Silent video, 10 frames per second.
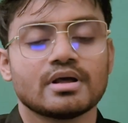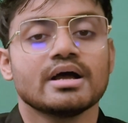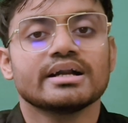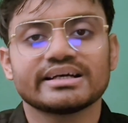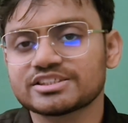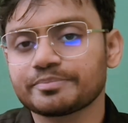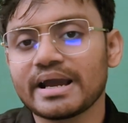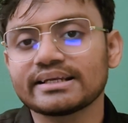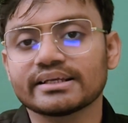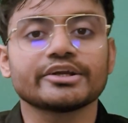
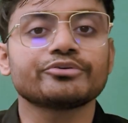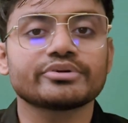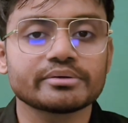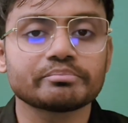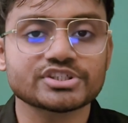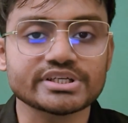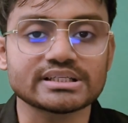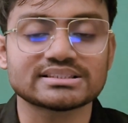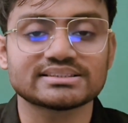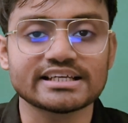Despite Intuitive Machine's
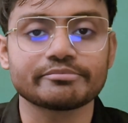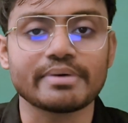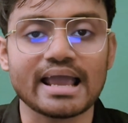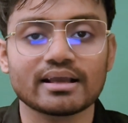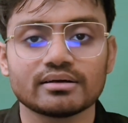setback,